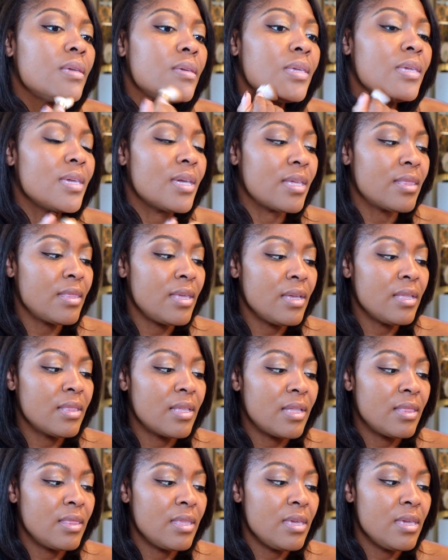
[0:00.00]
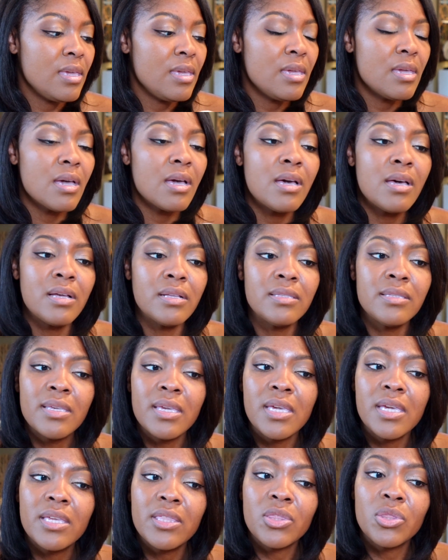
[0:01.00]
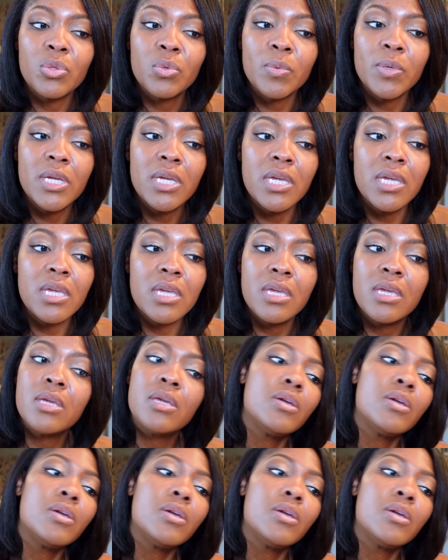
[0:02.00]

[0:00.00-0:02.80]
Yeah, I think that the uh, Tan 3